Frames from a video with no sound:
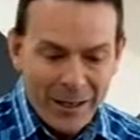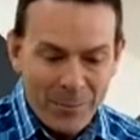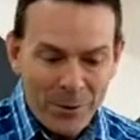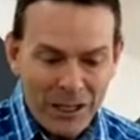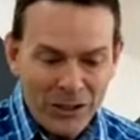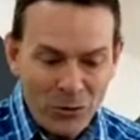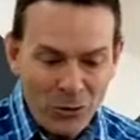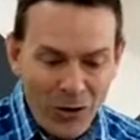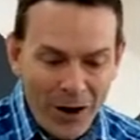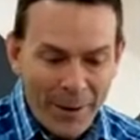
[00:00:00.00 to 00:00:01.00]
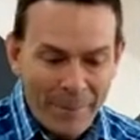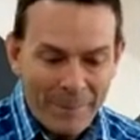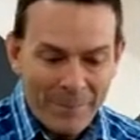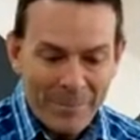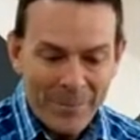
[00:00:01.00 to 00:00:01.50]
But that's all right.
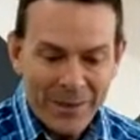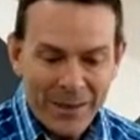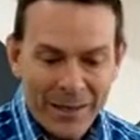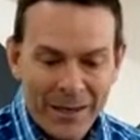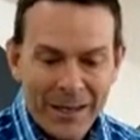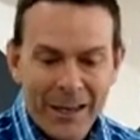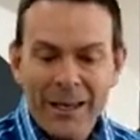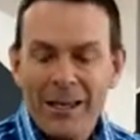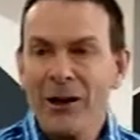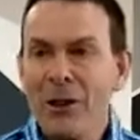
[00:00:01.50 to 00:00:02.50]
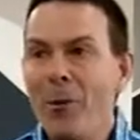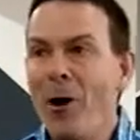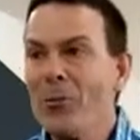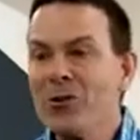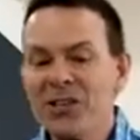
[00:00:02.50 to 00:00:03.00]
You know, the
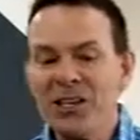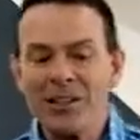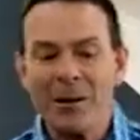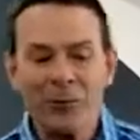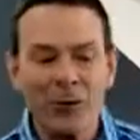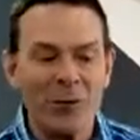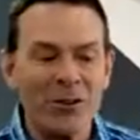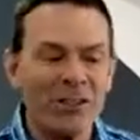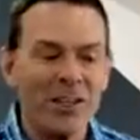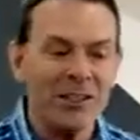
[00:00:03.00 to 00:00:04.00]
Bible says sometimes, it says